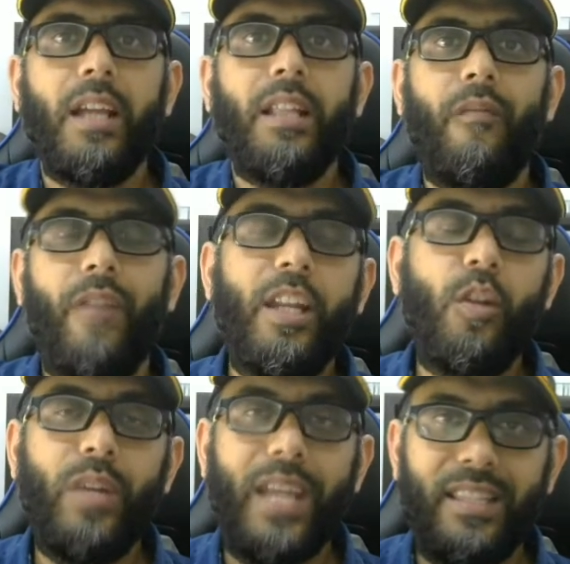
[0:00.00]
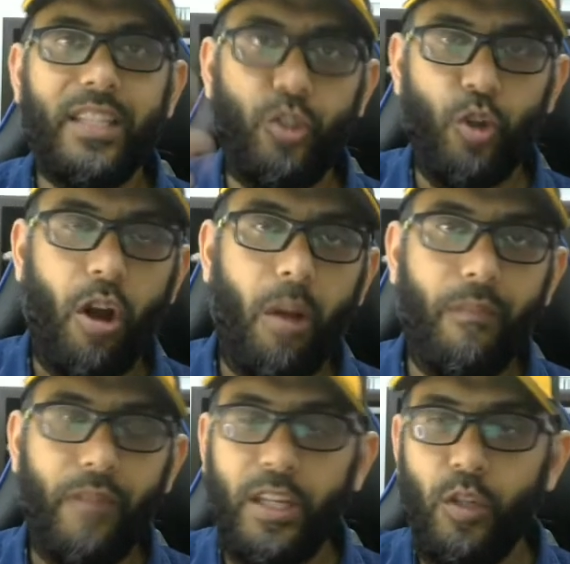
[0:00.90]
when you get this
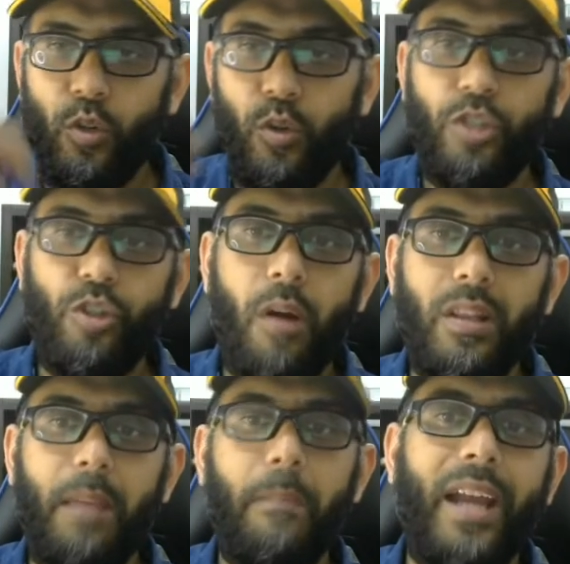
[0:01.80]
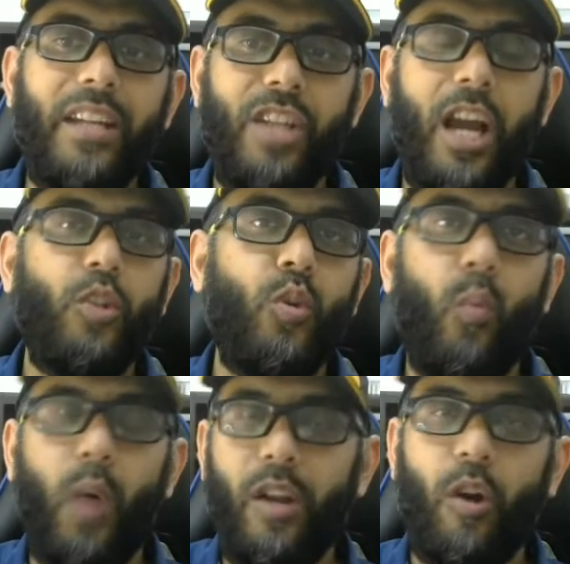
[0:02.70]
job, when you do the job, they might charge you
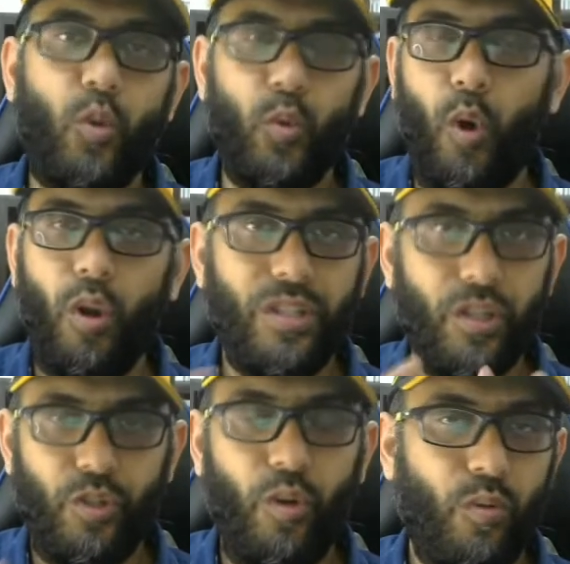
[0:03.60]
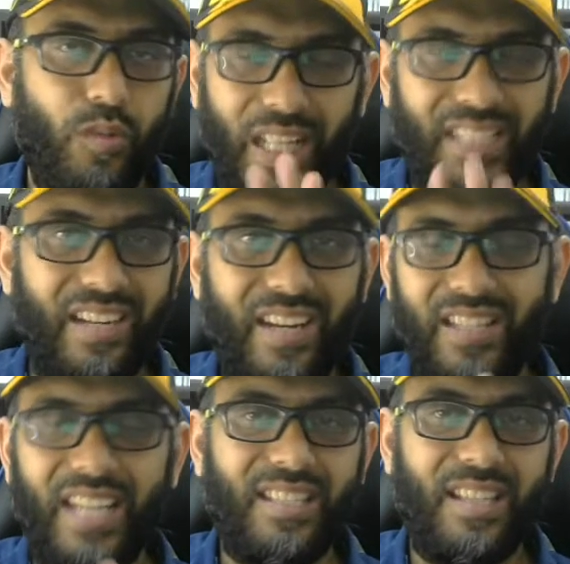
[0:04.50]
$1 or $2 or so.
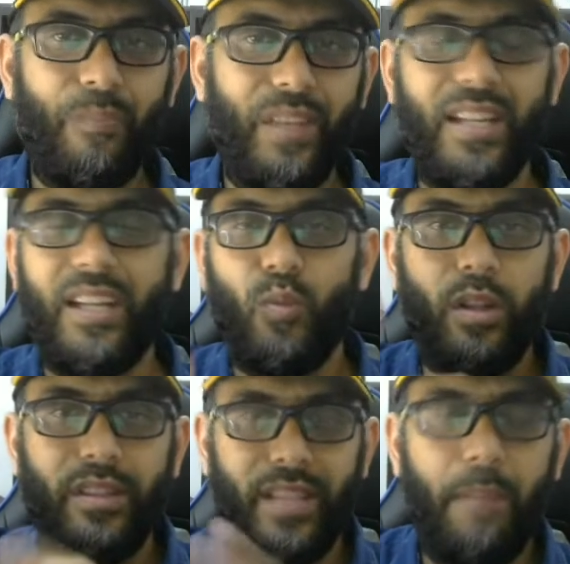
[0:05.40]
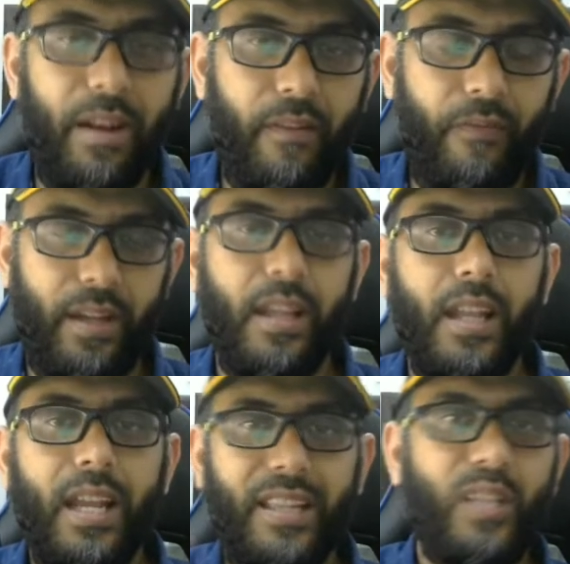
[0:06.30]
That's something, that is what they benefit.
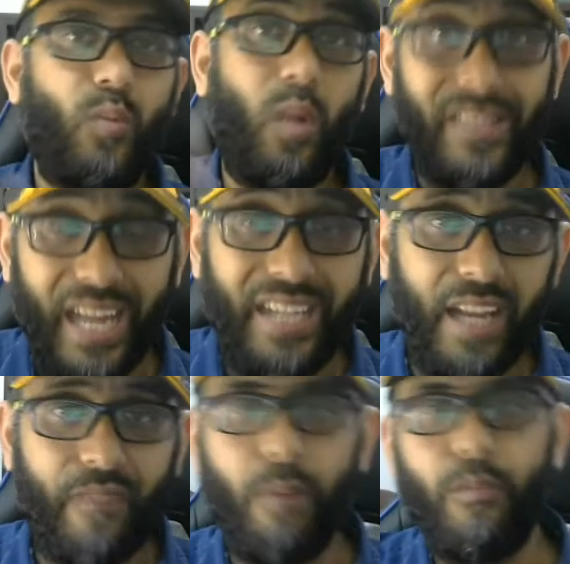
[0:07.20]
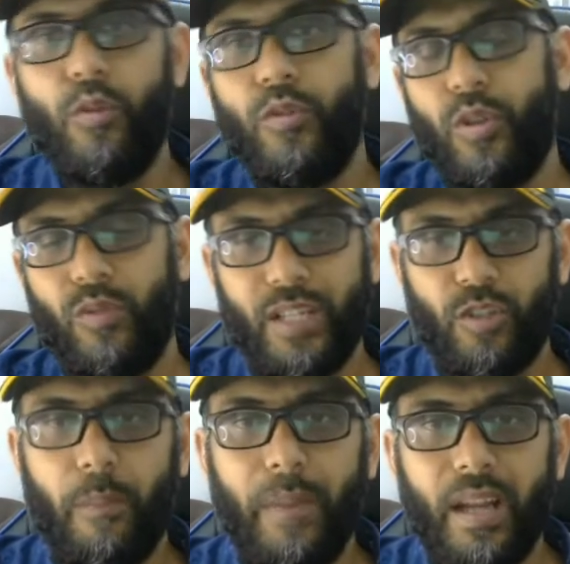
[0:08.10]
That is what they take from you. So that's
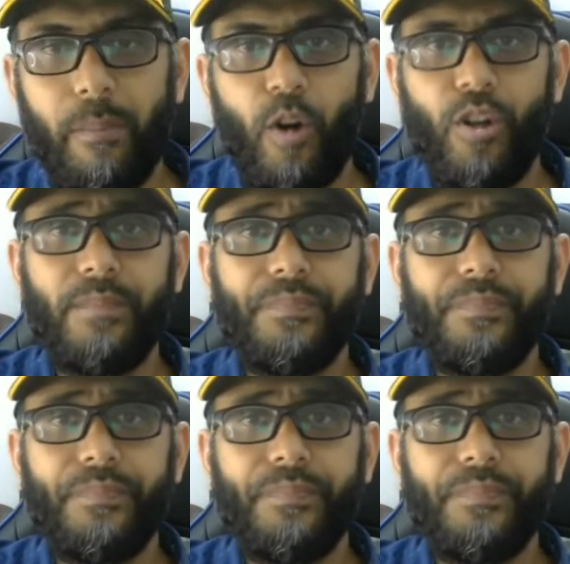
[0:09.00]
not a big amount.